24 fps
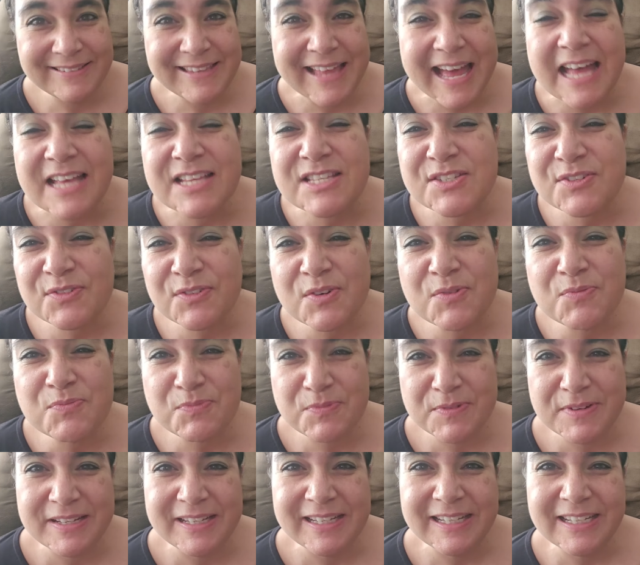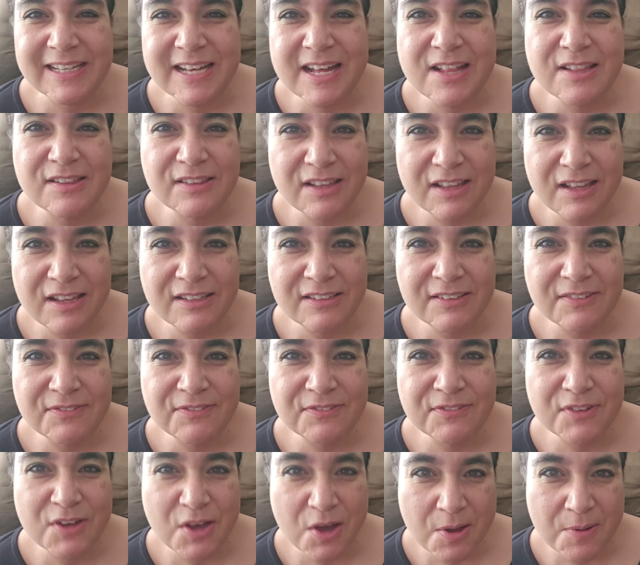That's from reading a lot of
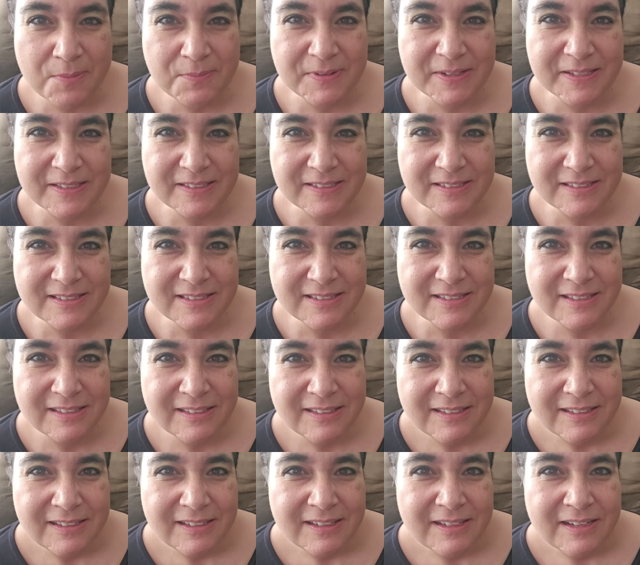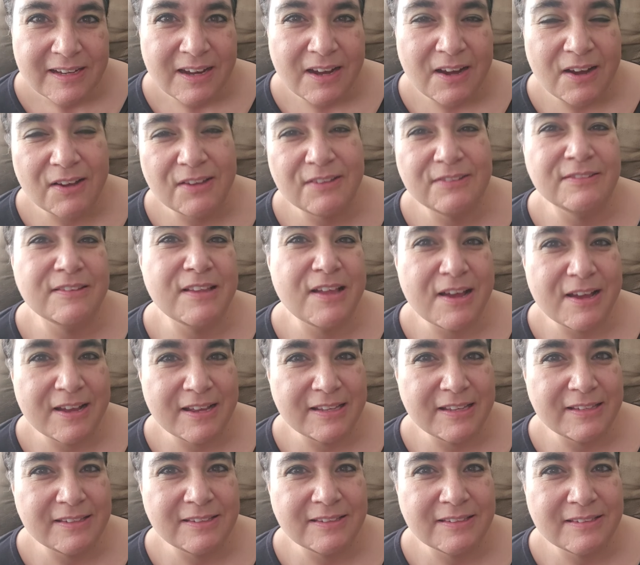comments
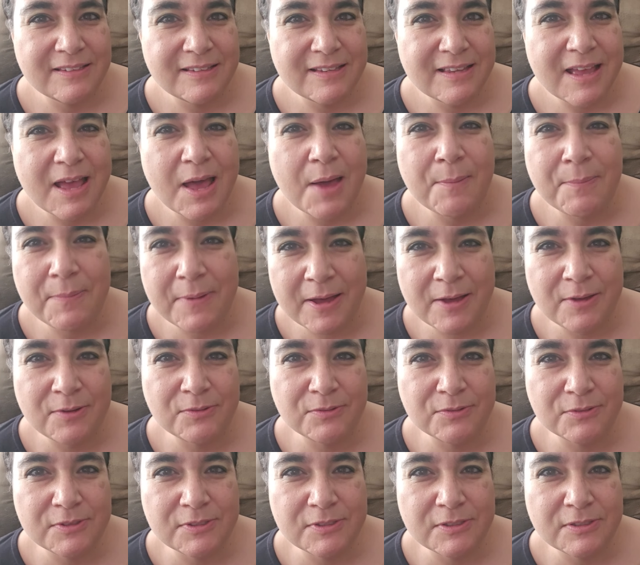online about